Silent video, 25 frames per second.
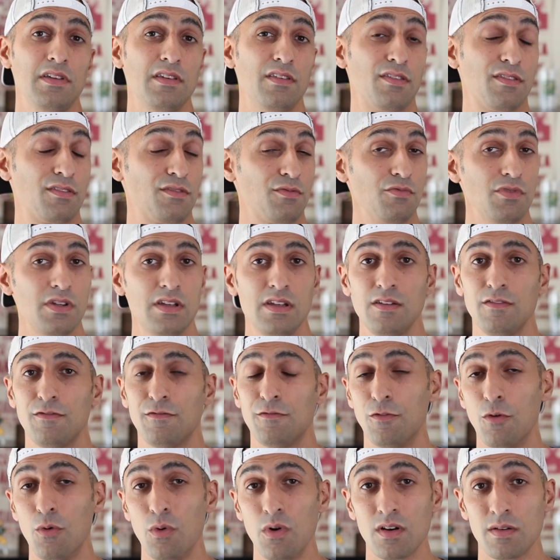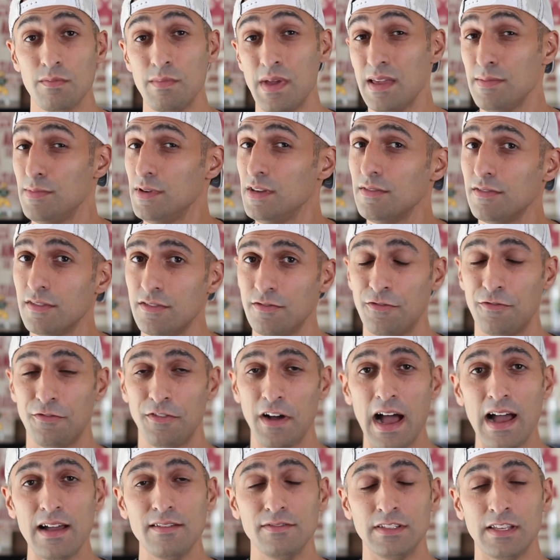3, 4, maybe even
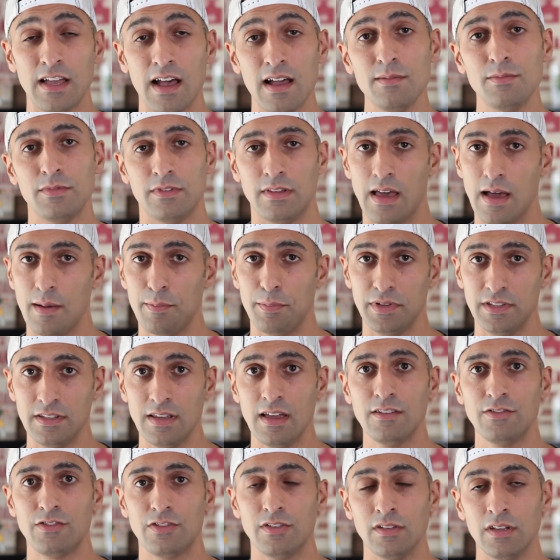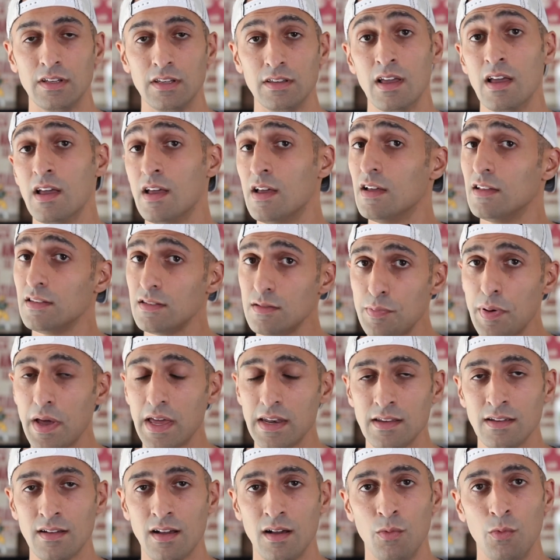5 times that potentially,
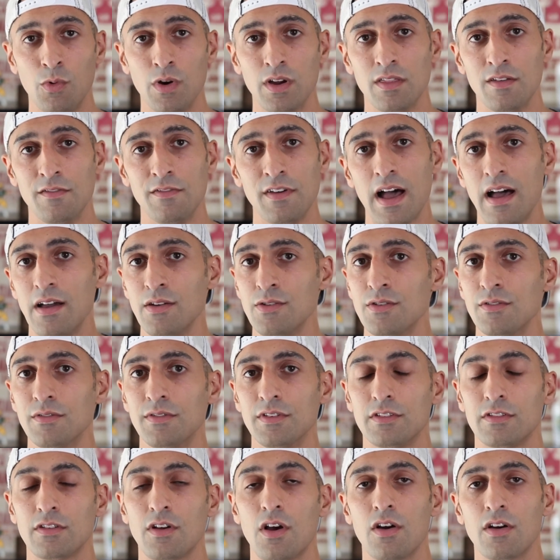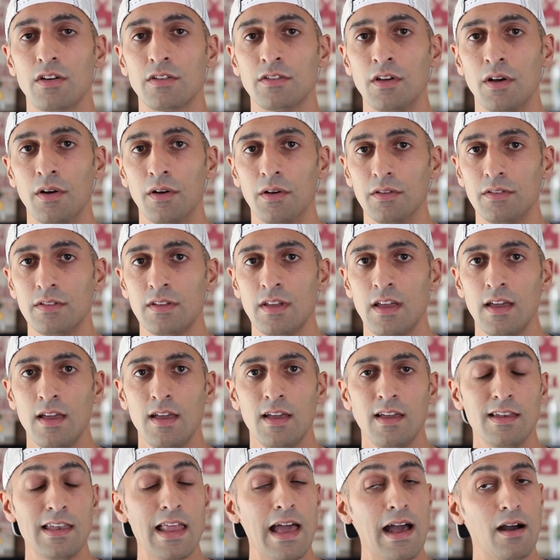depending on where the value of his card goes.
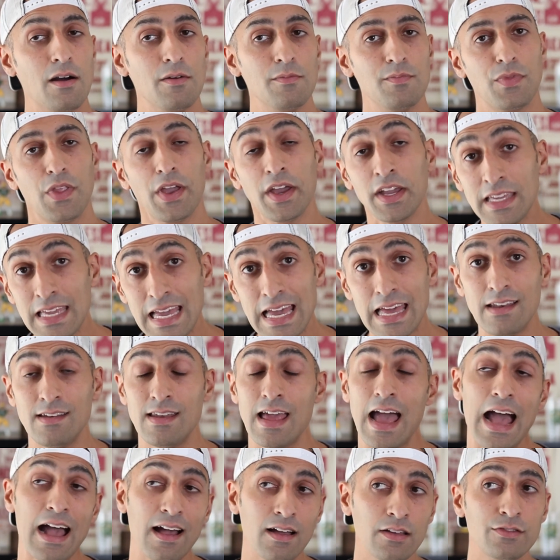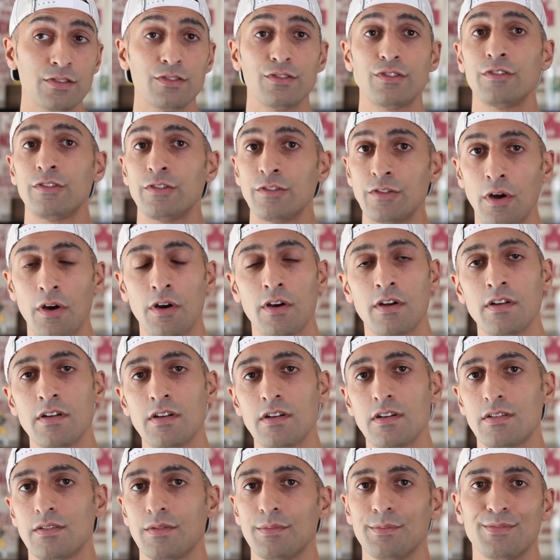Now, again, as a
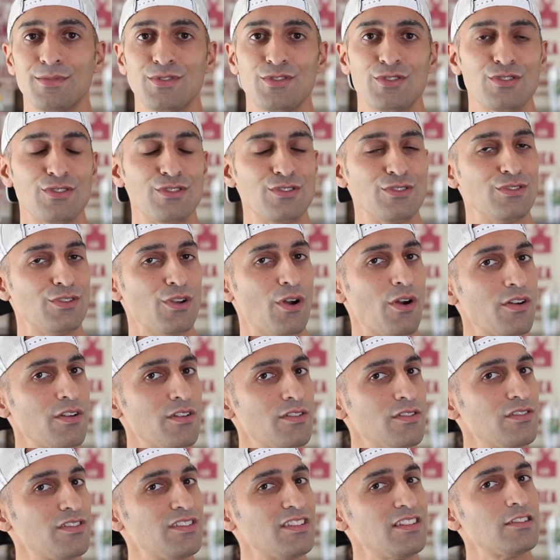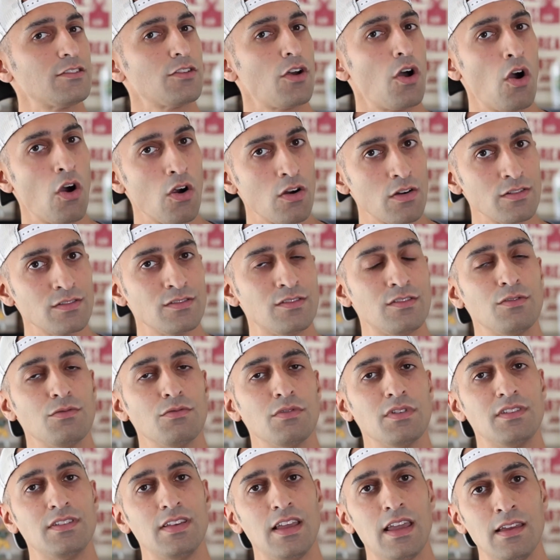starters, it's hard to
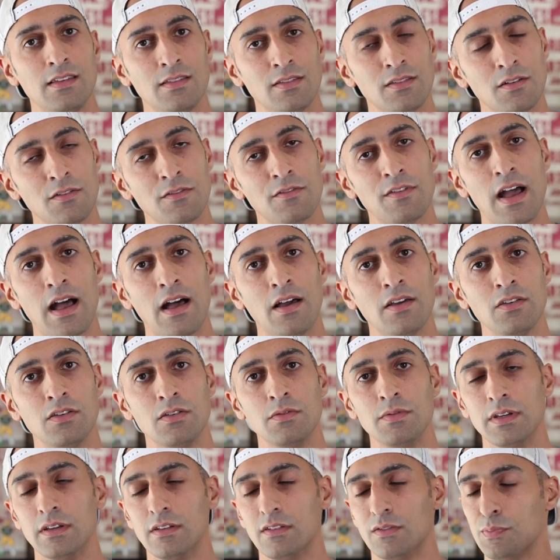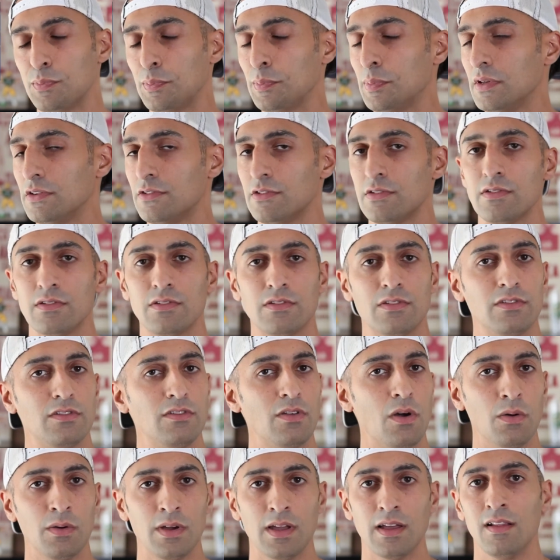retain their value because pitchers
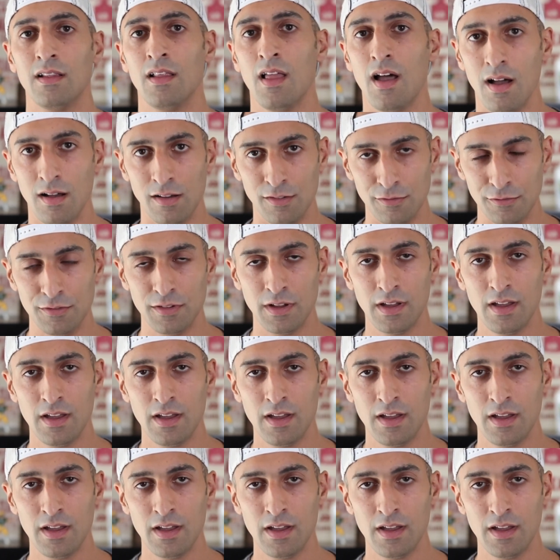don't get love.